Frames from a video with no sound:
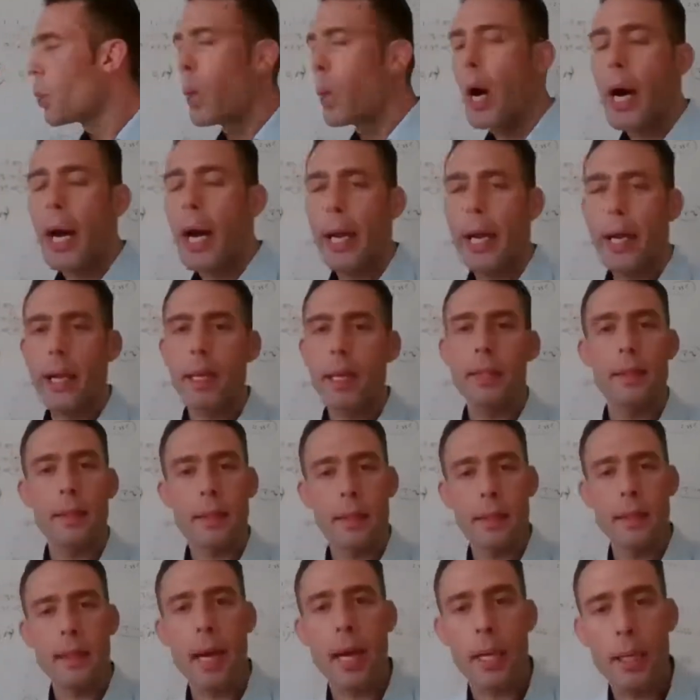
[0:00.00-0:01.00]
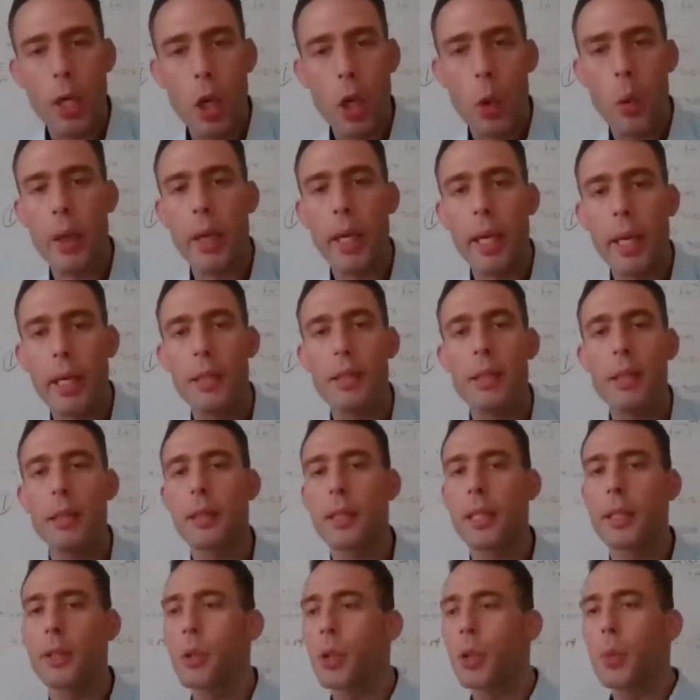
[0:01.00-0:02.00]
why it's not going
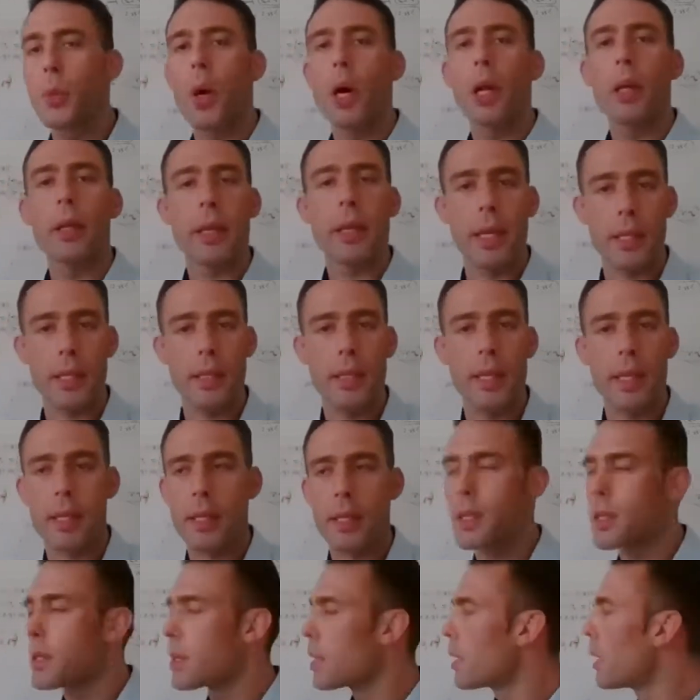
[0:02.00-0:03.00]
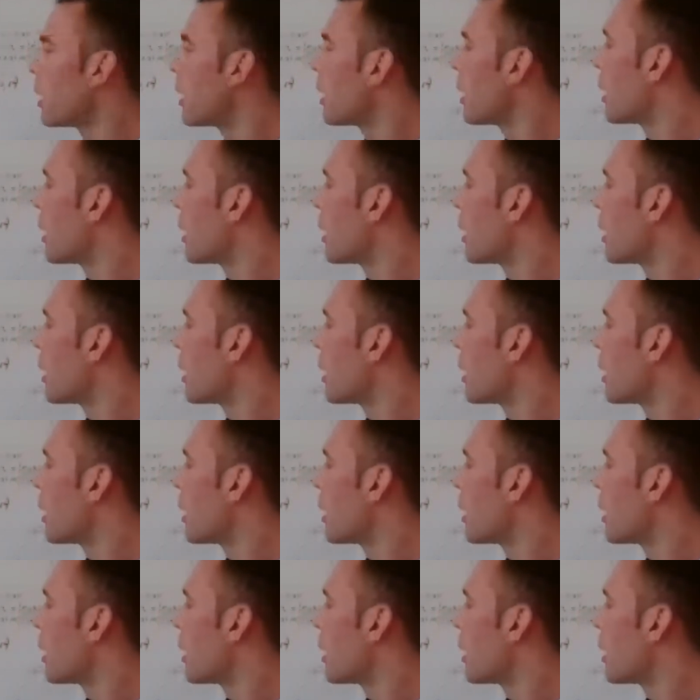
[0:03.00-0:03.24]
instantly to the wallet is this.